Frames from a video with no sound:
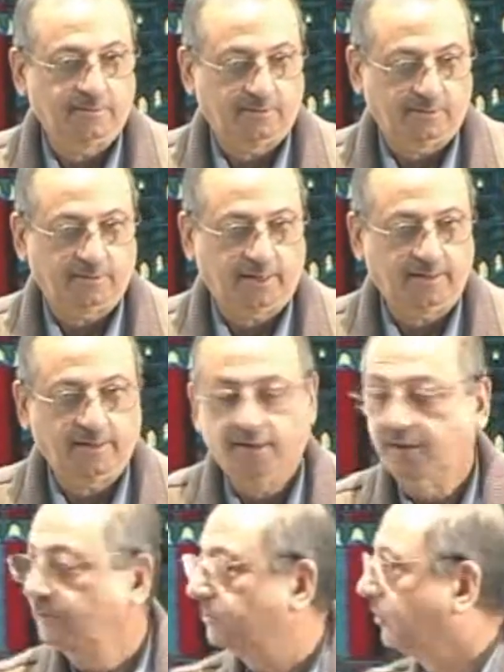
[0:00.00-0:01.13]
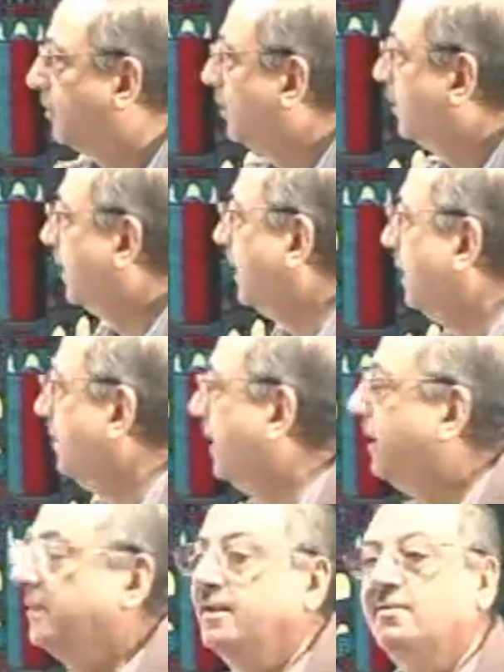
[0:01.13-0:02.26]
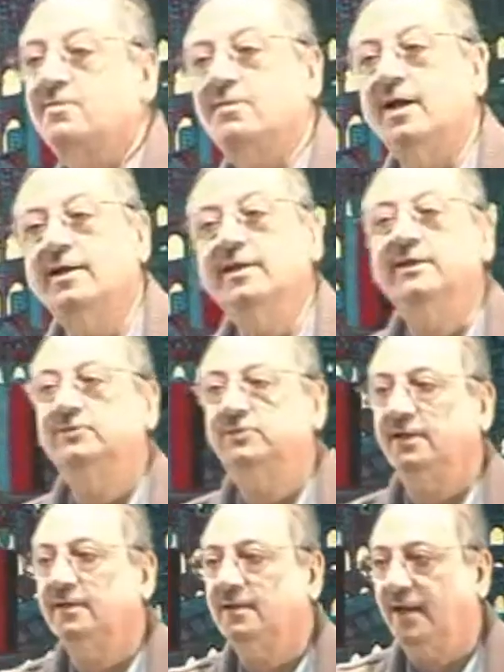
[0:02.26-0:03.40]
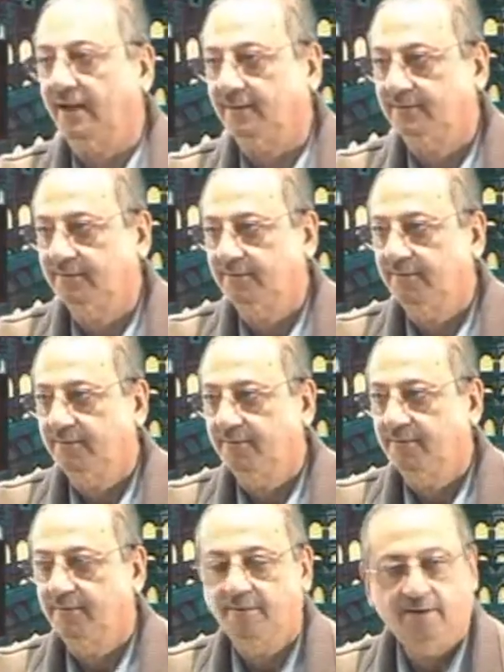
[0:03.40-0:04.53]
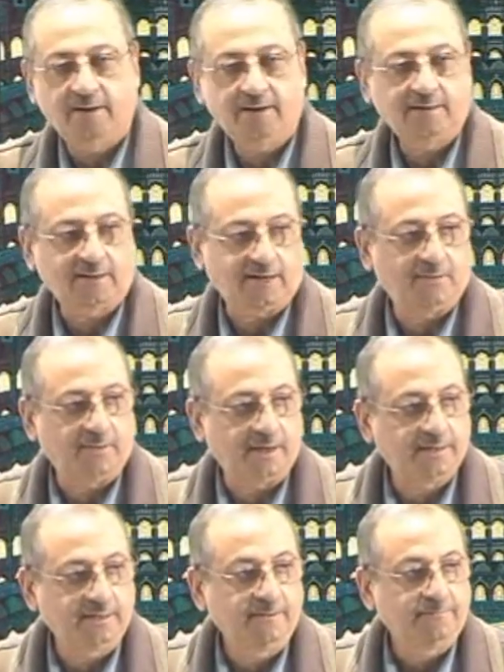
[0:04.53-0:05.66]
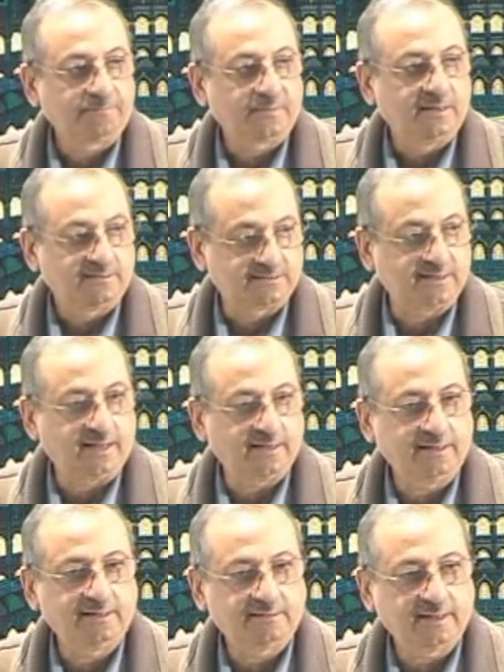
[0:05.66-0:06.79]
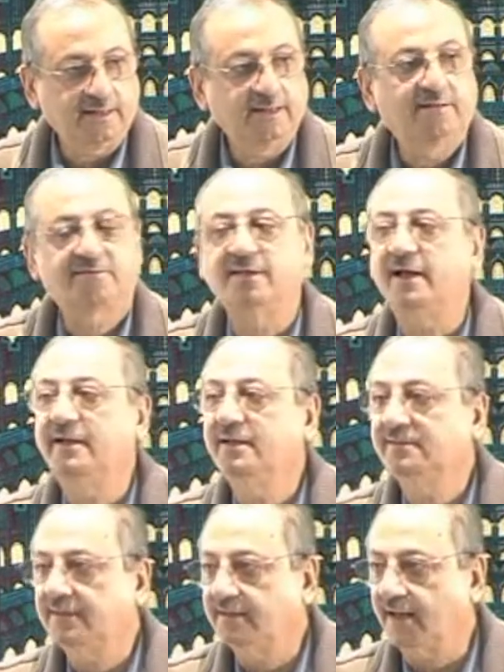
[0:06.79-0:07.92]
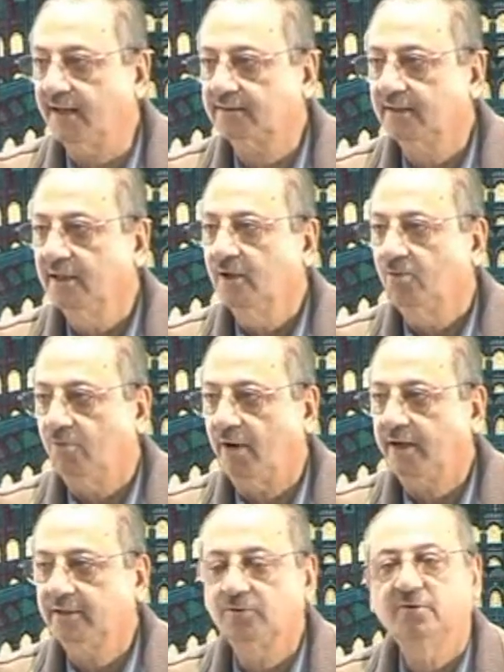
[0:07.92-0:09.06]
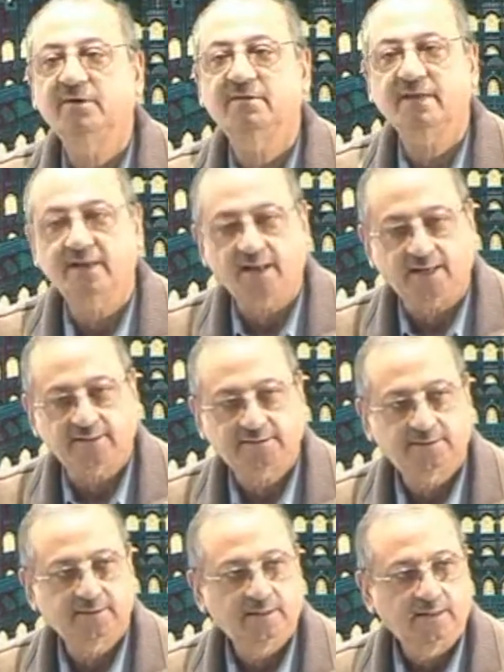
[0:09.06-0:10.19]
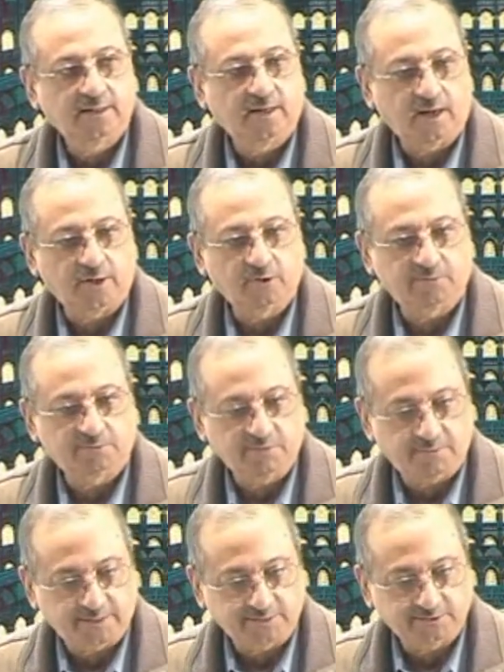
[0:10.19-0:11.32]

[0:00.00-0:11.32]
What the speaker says: Okay? So kalamani ithnani is a not. Kalamani ithnani is a not. Wahidun is a not. Are you with me, brothers and